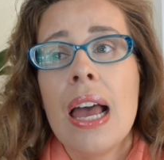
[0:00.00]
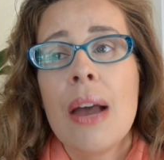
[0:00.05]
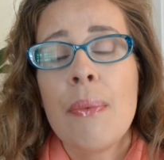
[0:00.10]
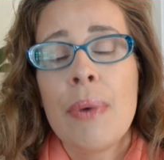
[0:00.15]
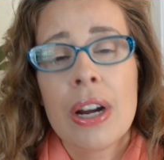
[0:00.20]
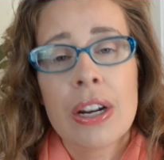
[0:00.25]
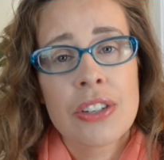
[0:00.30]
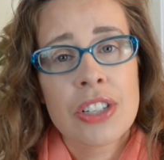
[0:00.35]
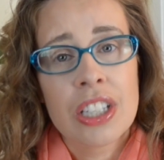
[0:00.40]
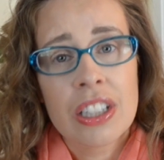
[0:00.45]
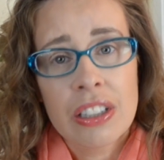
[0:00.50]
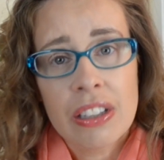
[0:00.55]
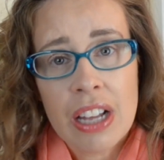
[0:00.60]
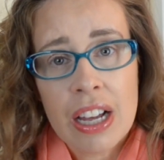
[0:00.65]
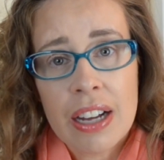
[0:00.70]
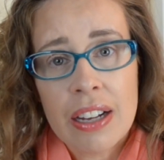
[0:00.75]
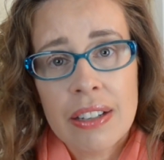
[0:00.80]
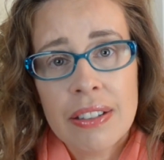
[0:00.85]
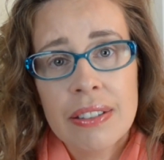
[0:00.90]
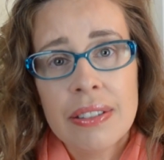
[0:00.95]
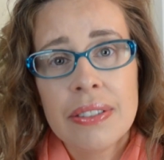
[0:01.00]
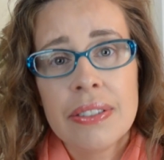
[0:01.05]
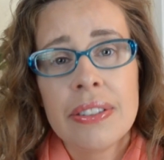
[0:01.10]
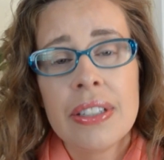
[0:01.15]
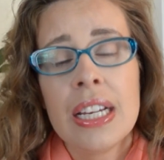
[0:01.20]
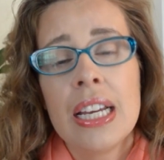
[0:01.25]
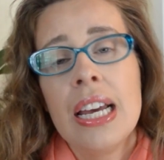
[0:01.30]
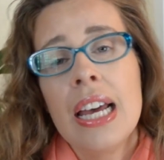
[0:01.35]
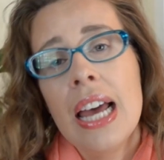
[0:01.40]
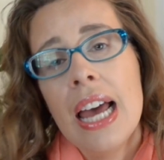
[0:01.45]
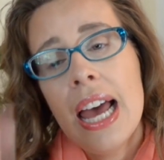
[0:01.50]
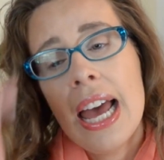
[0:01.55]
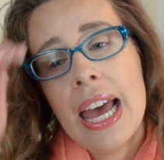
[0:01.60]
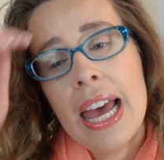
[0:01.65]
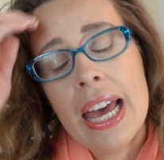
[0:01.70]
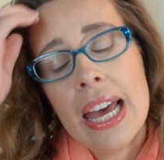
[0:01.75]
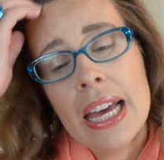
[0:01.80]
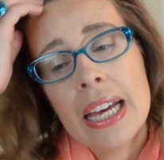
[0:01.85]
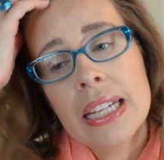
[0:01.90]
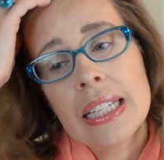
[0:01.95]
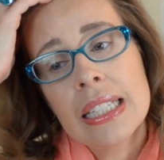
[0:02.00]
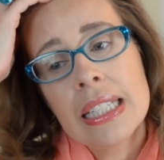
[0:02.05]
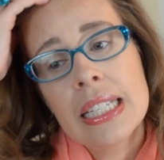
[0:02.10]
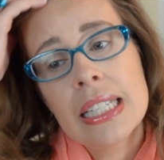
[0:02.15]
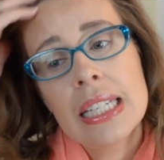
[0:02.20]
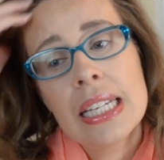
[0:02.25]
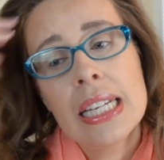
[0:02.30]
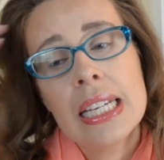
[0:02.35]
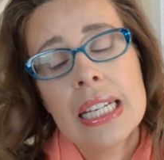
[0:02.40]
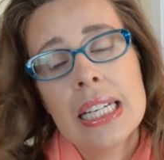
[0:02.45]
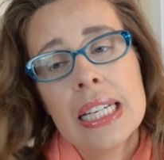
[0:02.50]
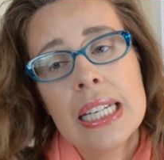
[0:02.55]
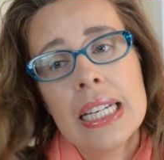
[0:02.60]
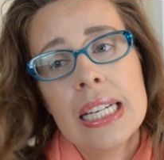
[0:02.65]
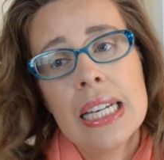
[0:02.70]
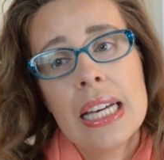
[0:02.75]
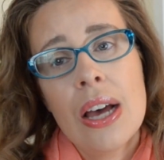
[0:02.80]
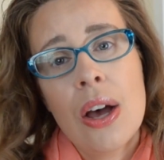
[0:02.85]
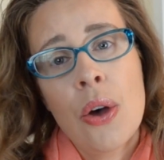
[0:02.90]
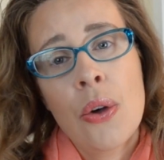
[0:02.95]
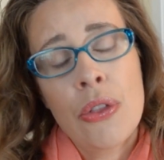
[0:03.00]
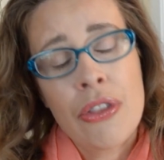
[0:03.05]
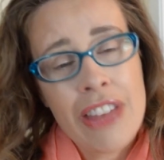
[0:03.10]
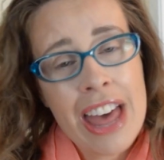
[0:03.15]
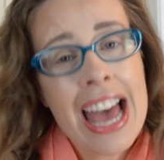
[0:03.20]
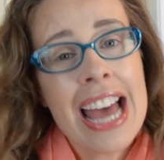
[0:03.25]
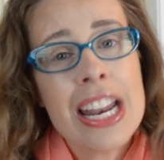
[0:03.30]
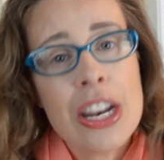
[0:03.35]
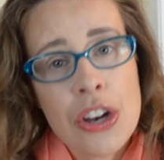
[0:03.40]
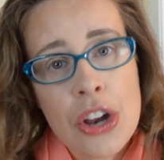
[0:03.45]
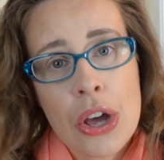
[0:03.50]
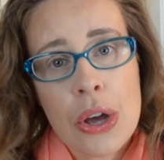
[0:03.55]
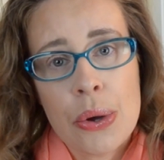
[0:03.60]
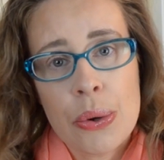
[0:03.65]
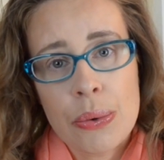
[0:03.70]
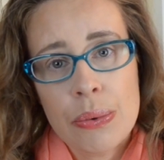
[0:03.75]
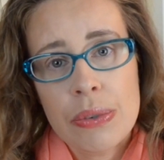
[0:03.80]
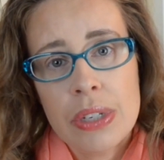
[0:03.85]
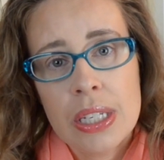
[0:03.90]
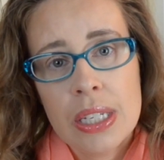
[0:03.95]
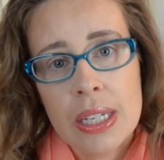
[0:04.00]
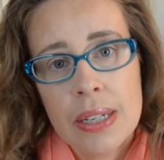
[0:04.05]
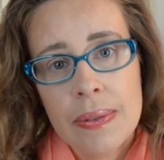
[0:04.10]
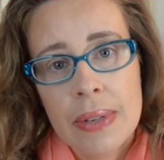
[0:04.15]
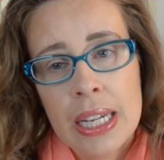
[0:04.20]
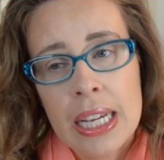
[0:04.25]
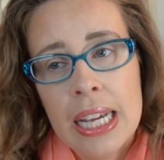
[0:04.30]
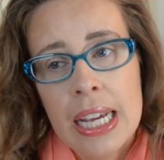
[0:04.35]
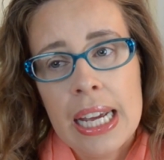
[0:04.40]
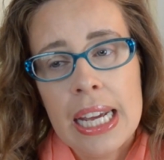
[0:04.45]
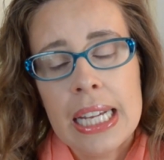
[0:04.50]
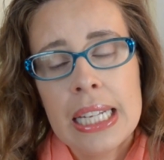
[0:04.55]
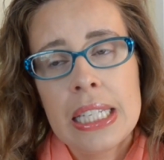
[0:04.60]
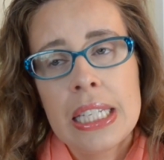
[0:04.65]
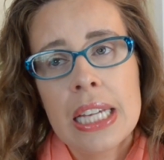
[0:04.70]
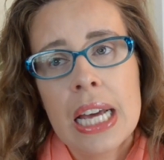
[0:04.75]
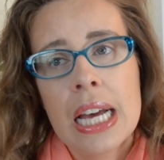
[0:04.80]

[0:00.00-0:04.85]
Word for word: We are to love. And on that note, it